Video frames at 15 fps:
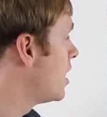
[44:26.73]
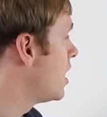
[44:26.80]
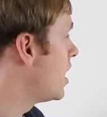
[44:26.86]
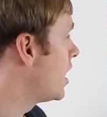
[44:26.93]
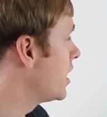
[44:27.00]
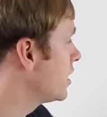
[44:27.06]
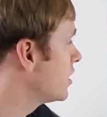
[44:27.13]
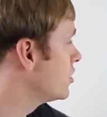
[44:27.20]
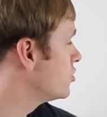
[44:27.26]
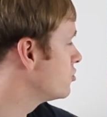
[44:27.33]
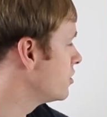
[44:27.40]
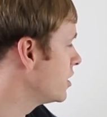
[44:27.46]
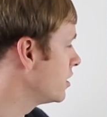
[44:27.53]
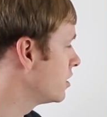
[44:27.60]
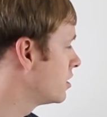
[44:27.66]
I can
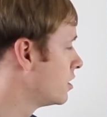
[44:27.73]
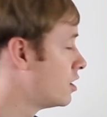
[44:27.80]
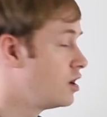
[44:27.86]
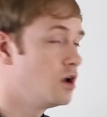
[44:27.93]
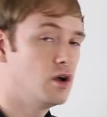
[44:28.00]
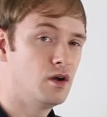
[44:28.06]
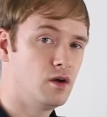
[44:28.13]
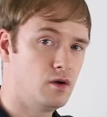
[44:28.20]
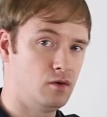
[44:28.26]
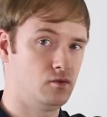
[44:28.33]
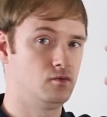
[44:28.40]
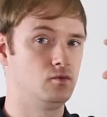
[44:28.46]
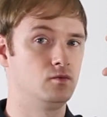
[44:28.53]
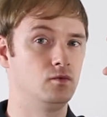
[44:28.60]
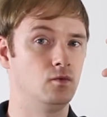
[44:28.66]
drink
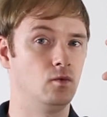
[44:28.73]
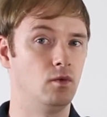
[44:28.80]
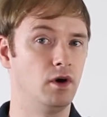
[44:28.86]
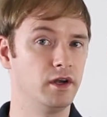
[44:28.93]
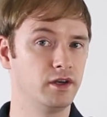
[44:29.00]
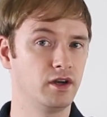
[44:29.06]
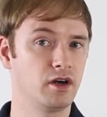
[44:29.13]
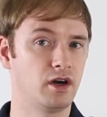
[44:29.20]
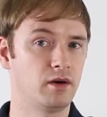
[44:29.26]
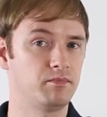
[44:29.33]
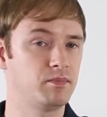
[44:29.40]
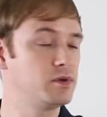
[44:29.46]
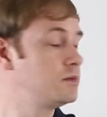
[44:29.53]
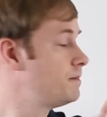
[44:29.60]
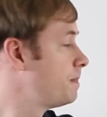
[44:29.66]
1 cup.